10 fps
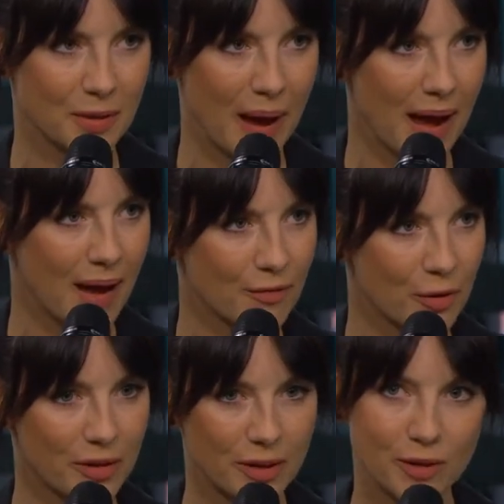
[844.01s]
that you have
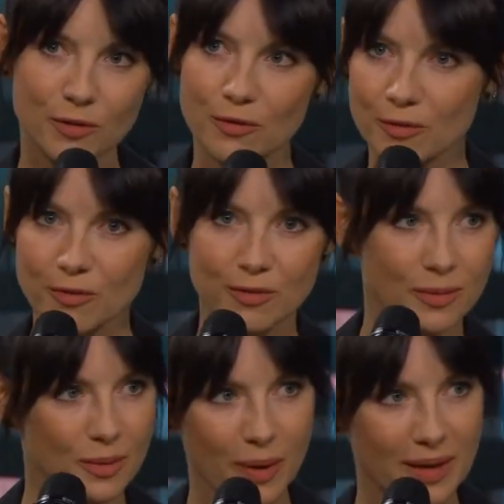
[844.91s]
or that you've
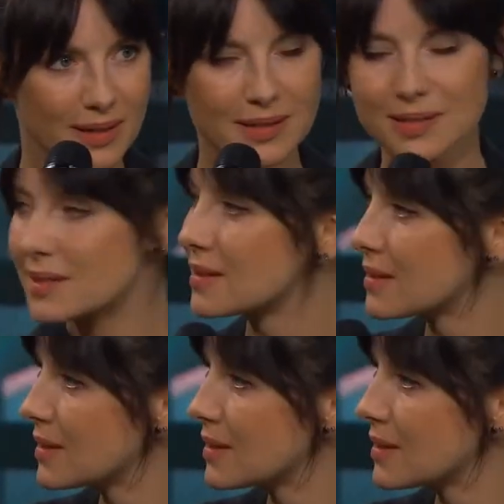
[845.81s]
witnessed.